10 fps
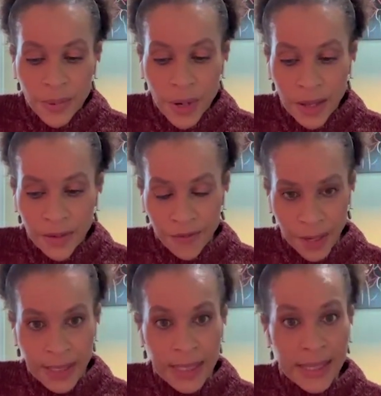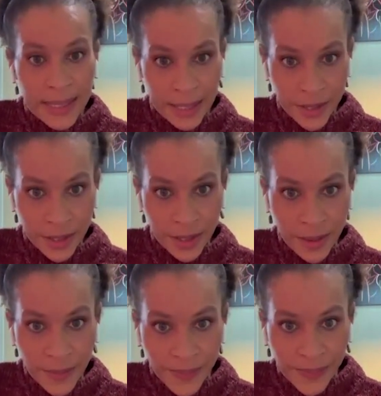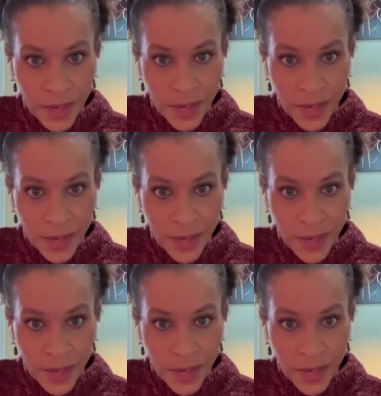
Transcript: brought front and center